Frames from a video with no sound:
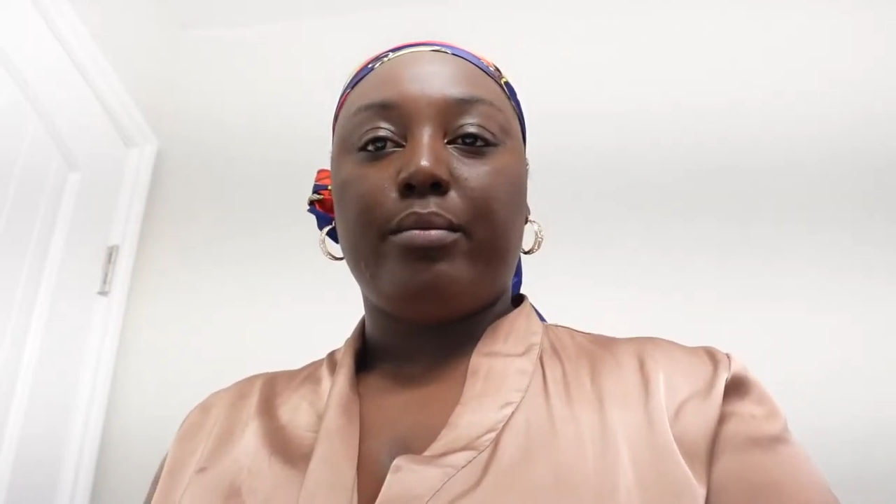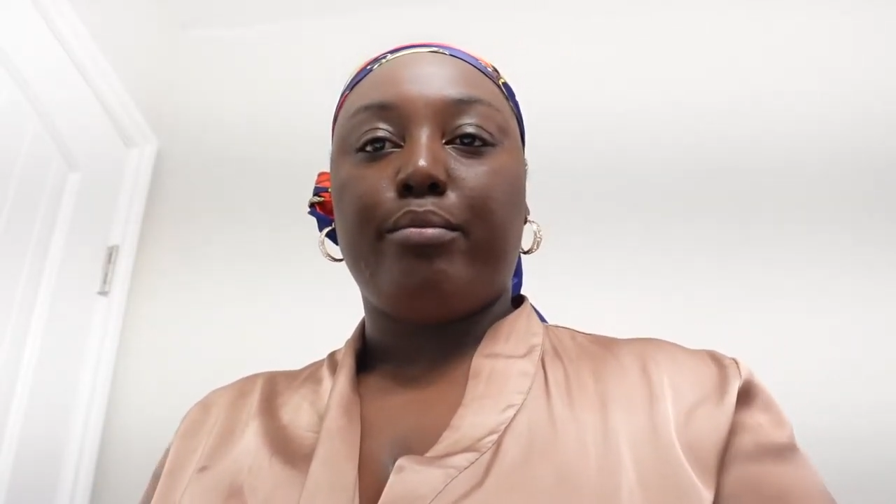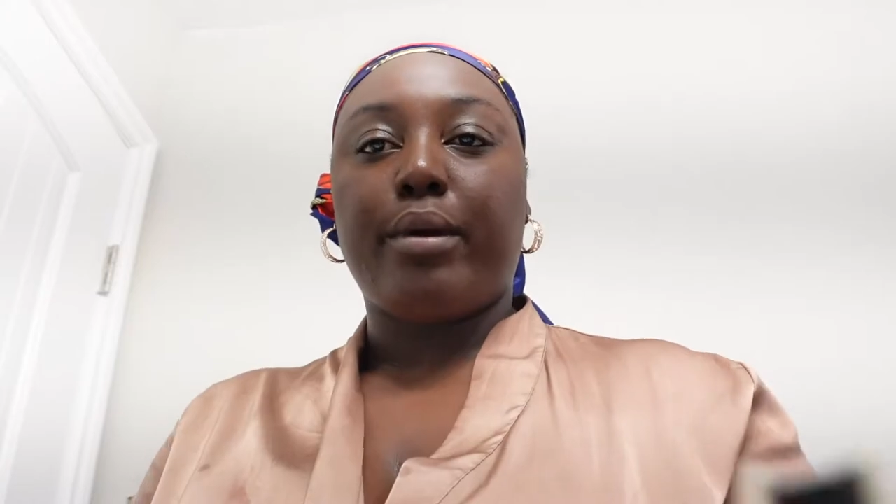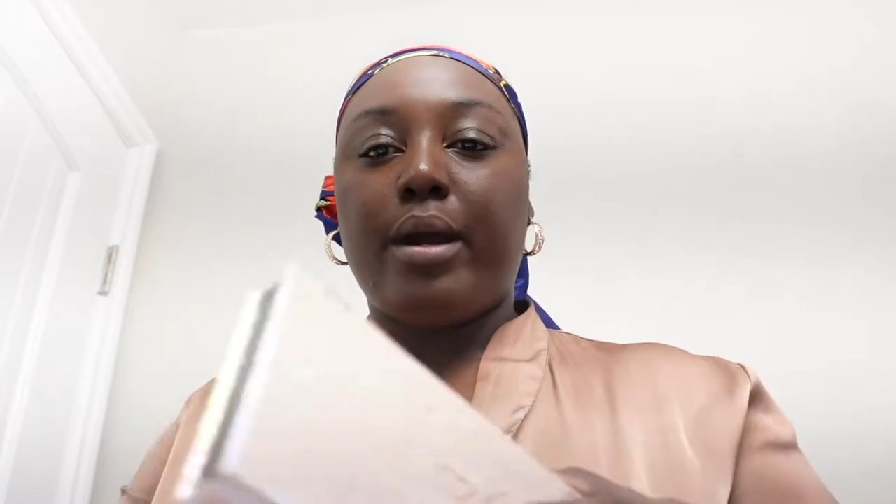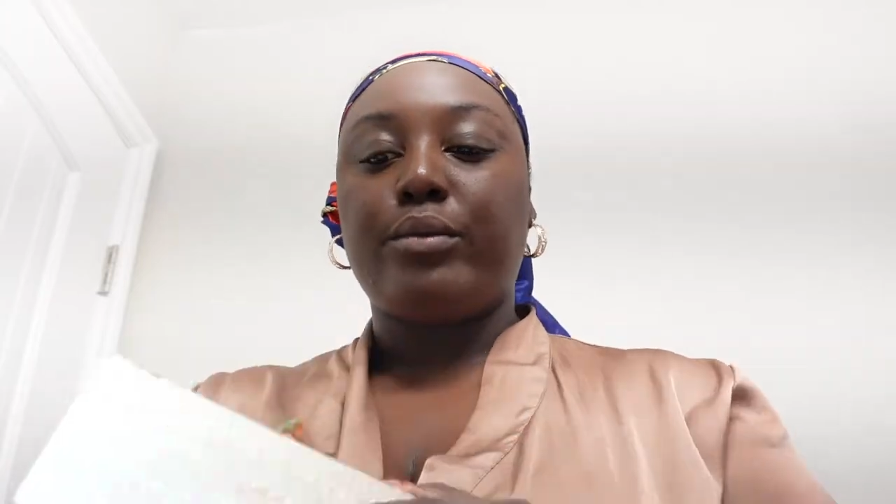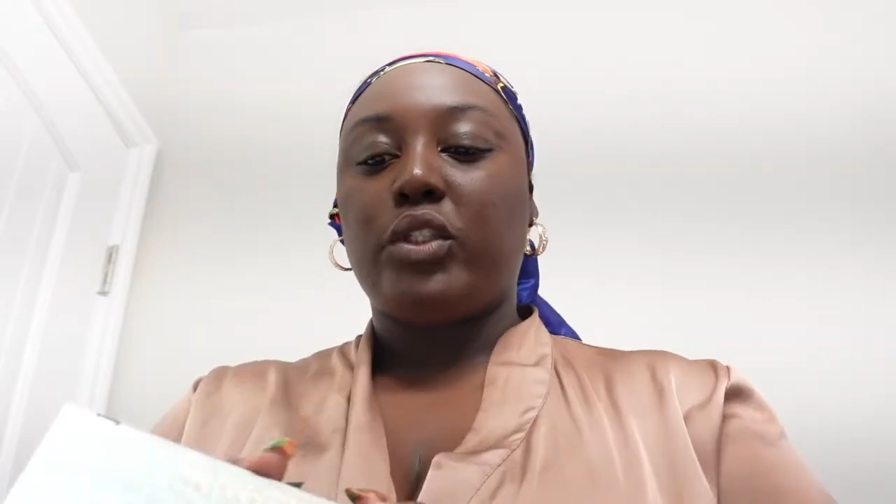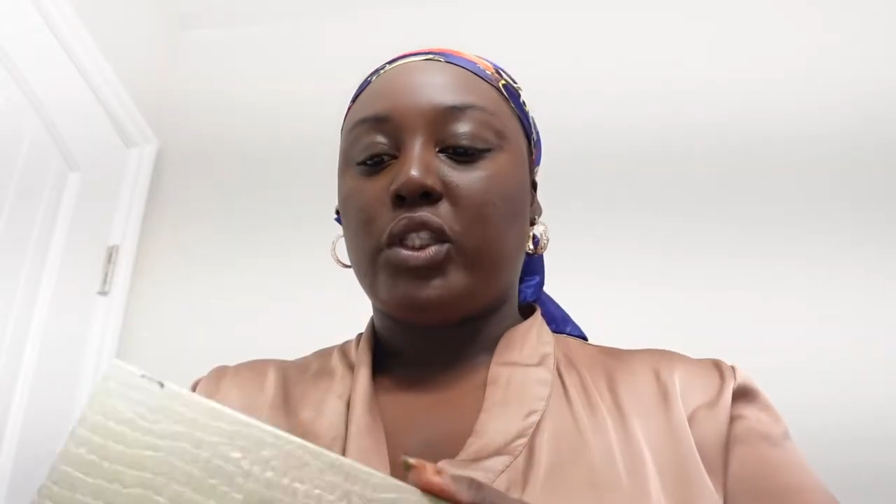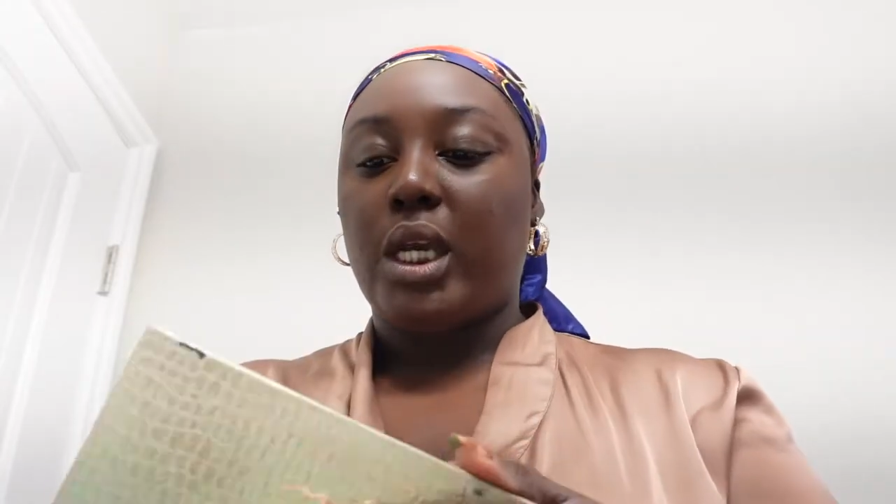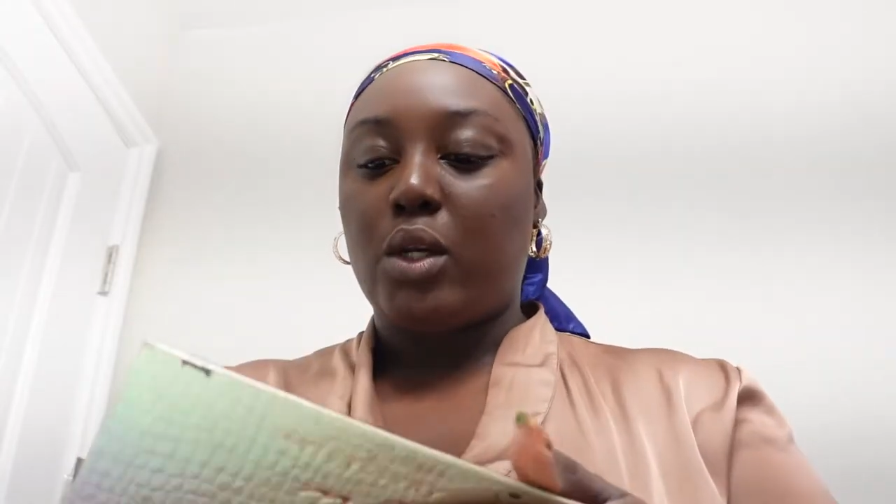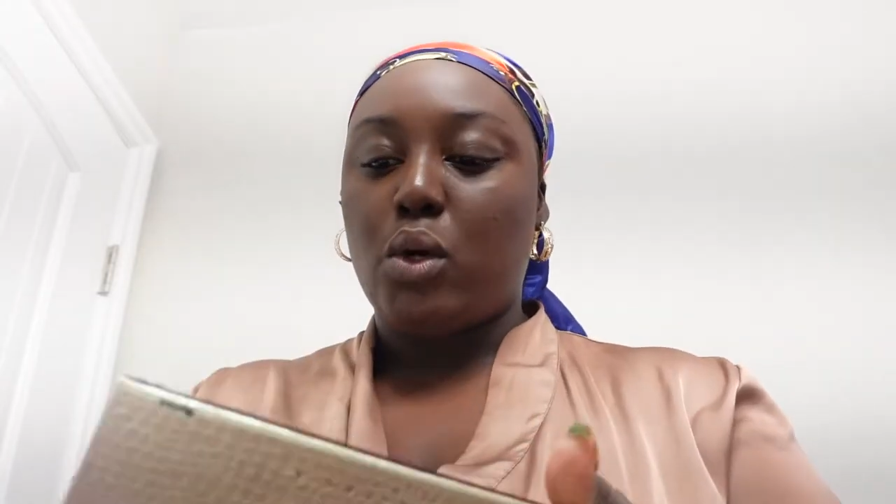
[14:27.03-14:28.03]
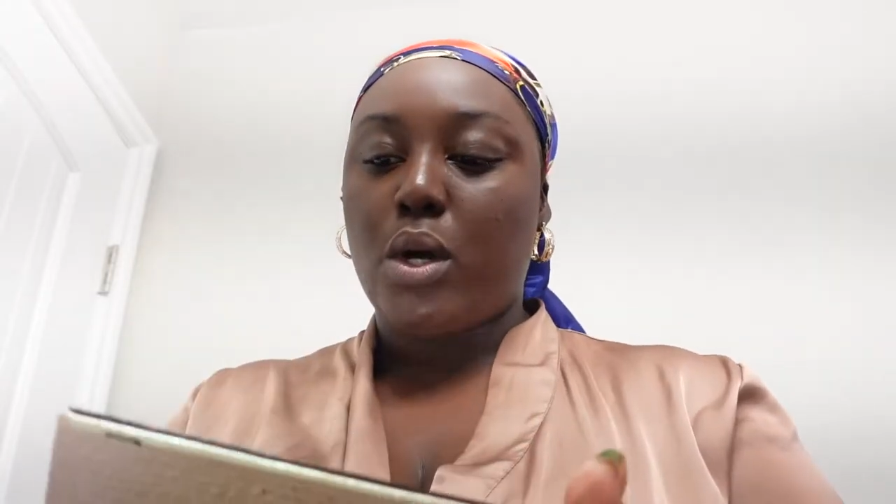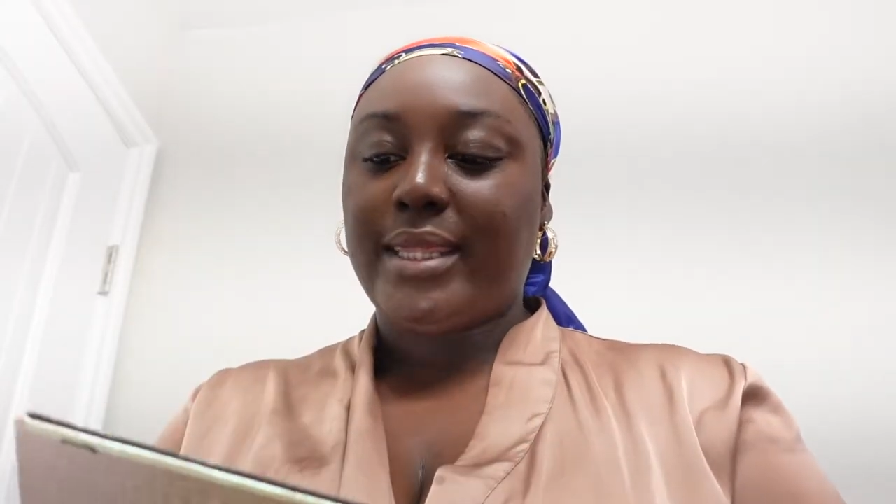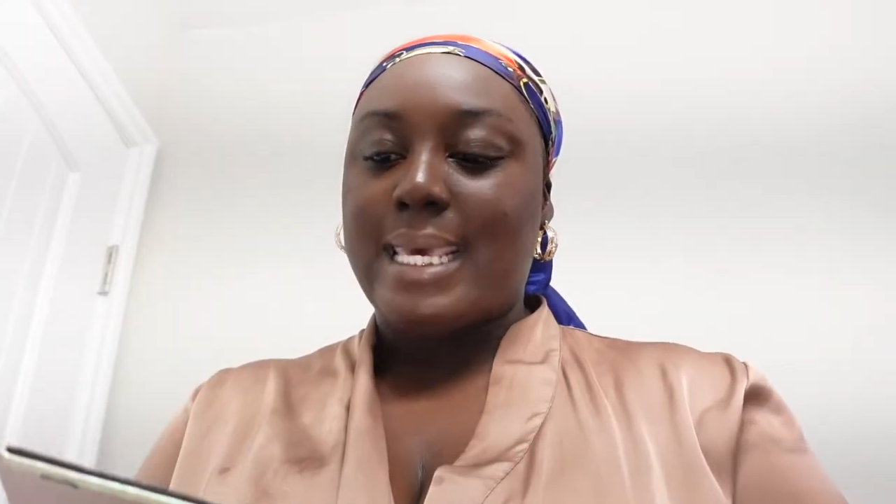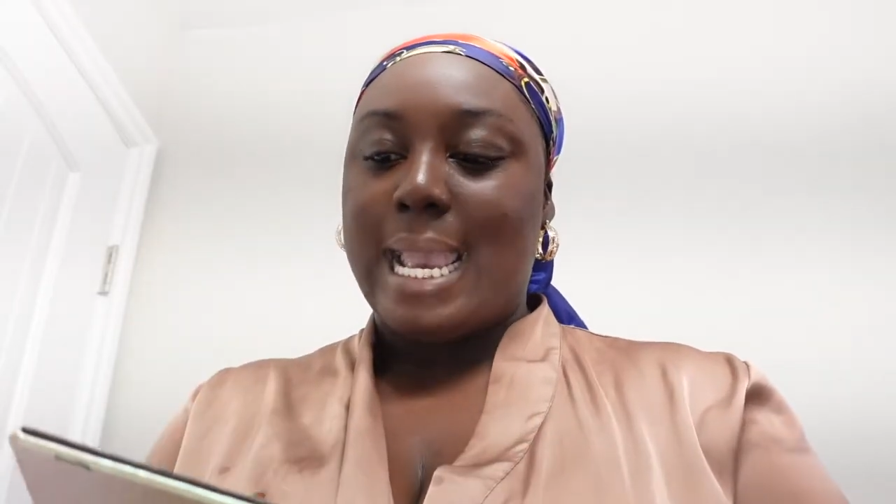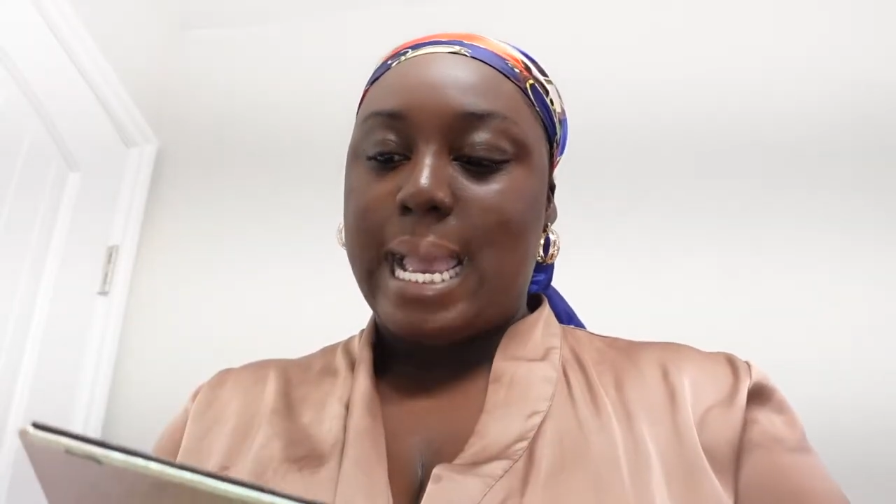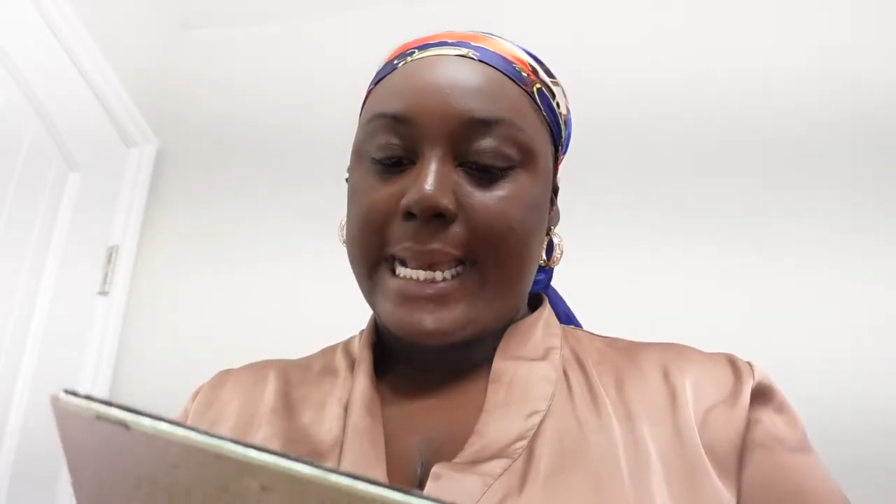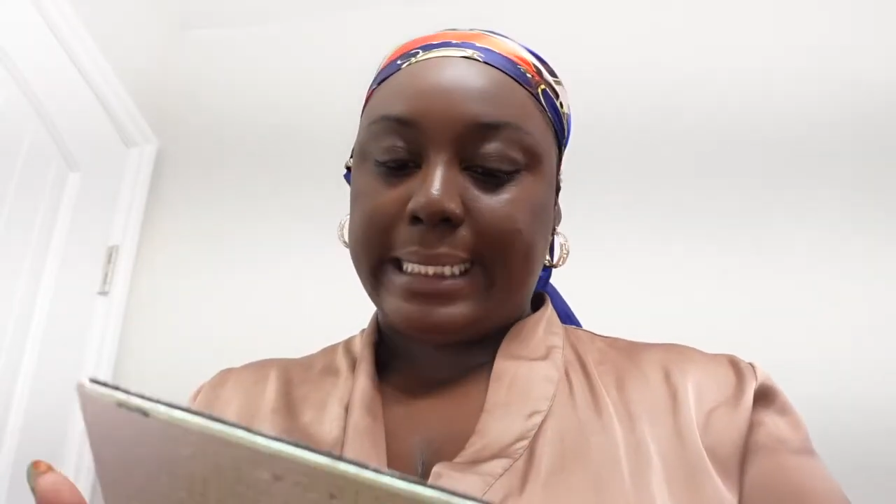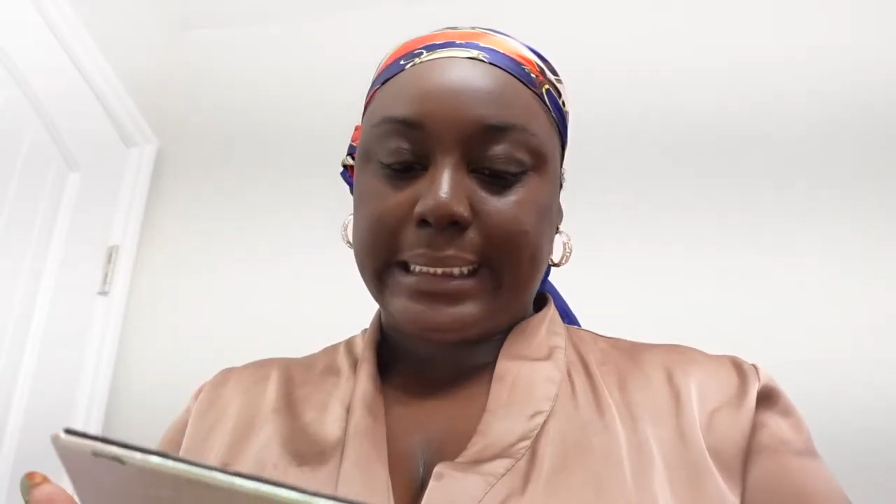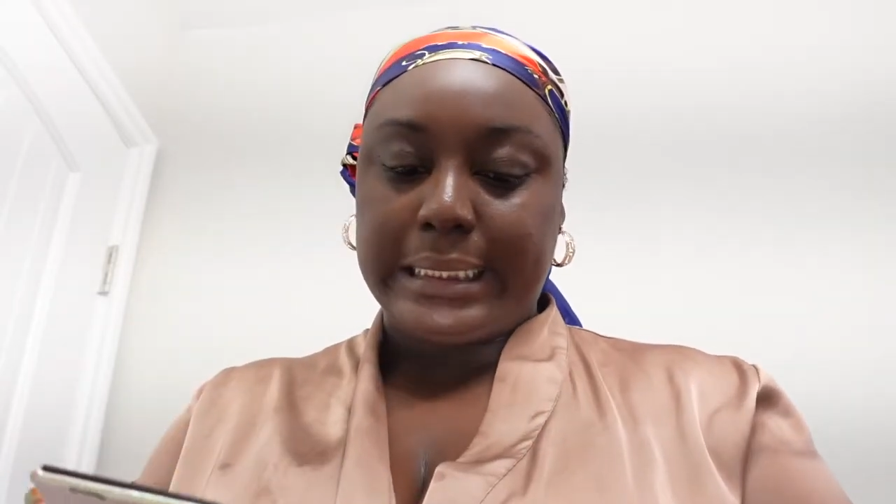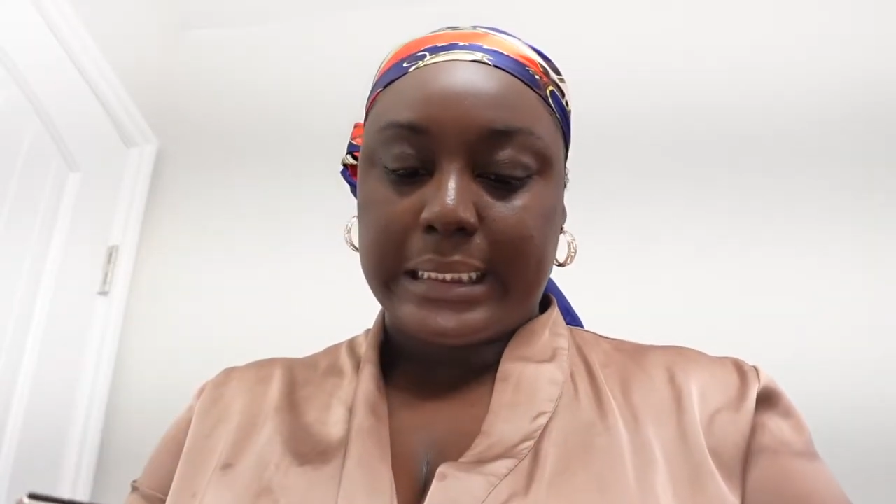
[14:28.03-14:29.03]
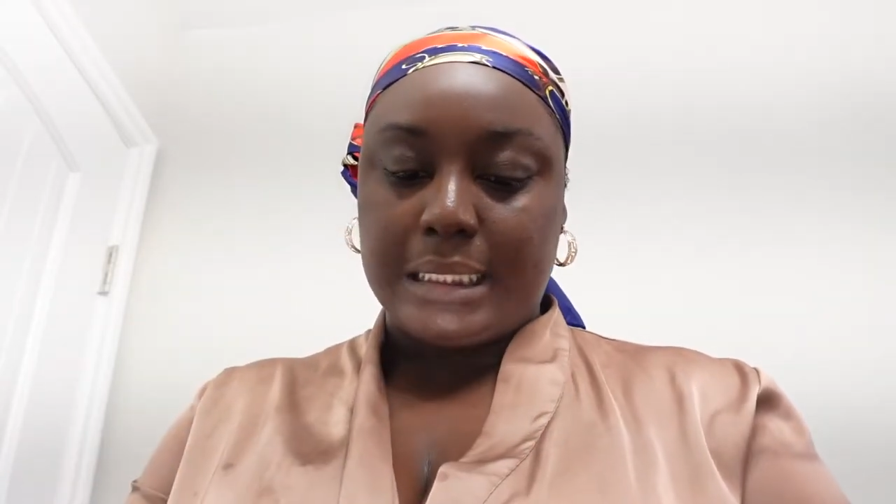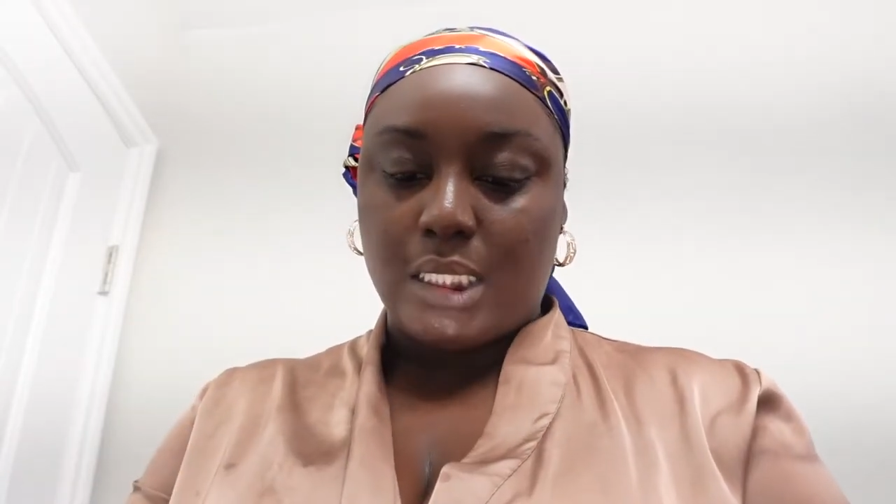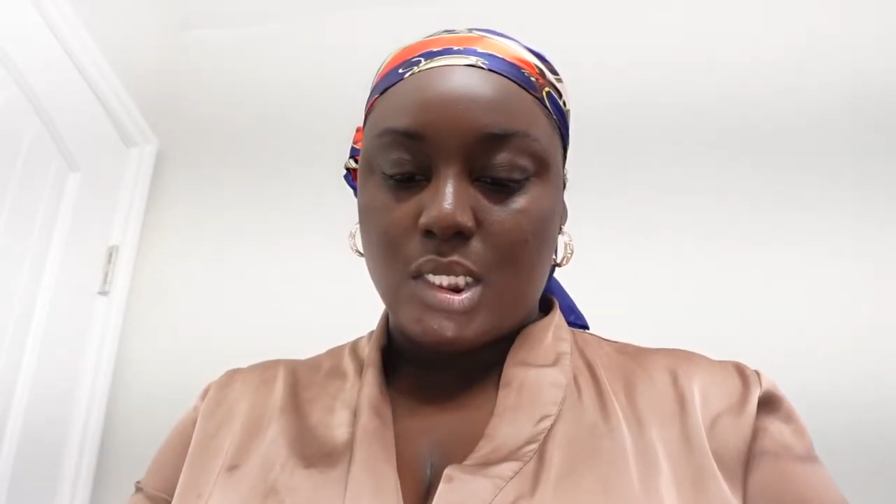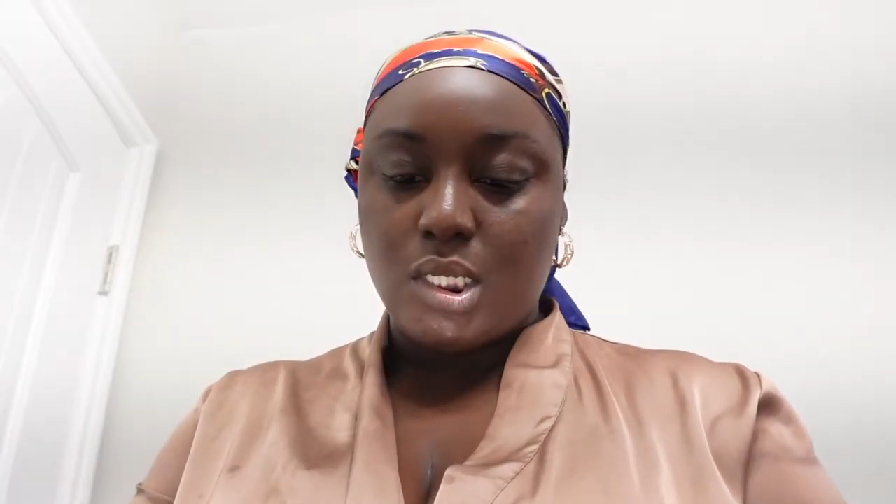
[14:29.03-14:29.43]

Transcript: of brown shadow on the eyes